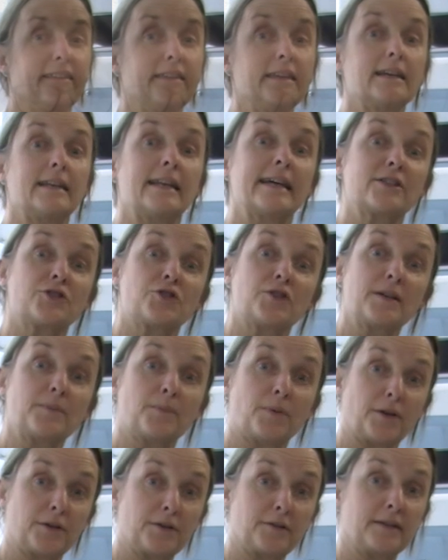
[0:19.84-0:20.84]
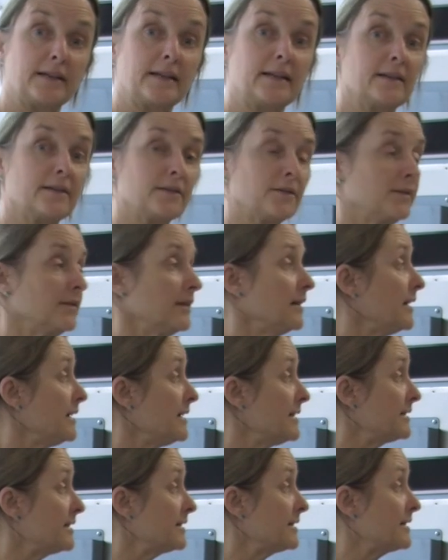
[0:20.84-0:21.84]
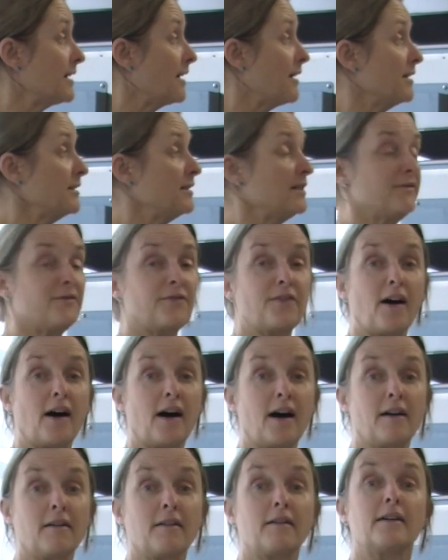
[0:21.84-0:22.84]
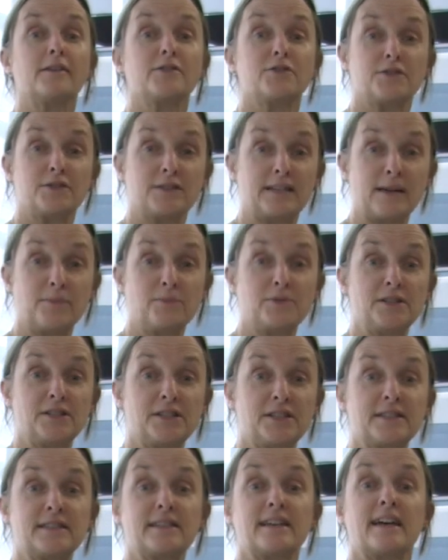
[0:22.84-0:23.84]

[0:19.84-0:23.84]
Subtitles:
The electric pottery kiln is designed to fire to temperatures